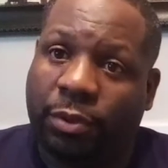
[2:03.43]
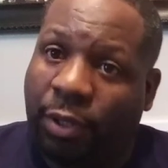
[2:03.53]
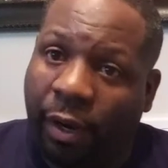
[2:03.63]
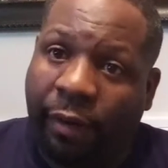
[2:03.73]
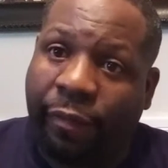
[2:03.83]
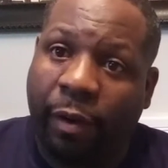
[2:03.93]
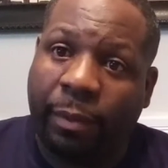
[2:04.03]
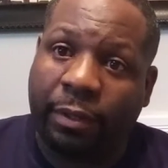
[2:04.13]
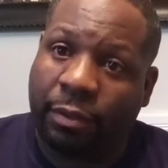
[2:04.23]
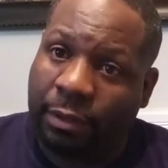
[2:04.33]
turn
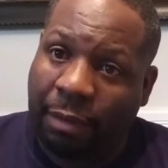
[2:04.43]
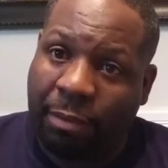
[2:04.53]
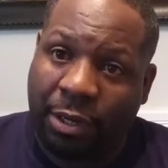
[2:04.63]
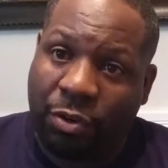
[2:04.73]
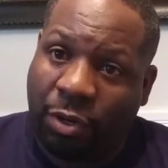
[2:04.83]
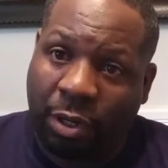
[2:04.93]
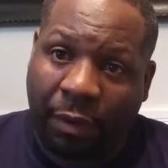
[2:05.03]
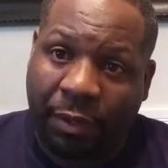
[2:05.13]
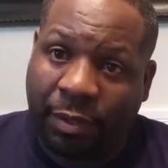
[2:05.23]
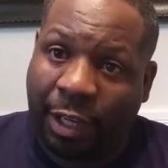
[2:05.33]
from it, that means you cut
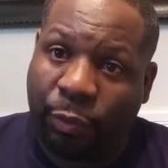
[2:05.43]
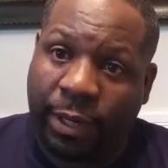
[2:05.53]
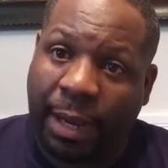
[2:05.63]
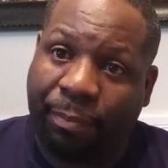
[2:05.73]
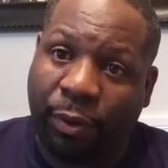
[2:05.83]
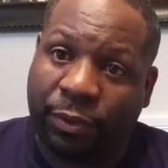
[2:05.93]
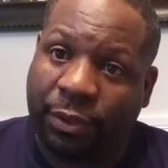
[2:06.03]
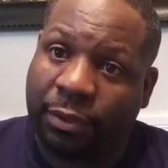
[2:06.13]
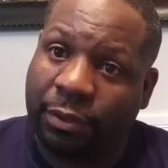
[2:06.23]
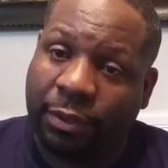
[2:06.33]
out the sex with that
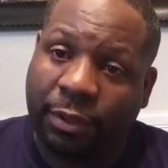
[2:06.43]
person.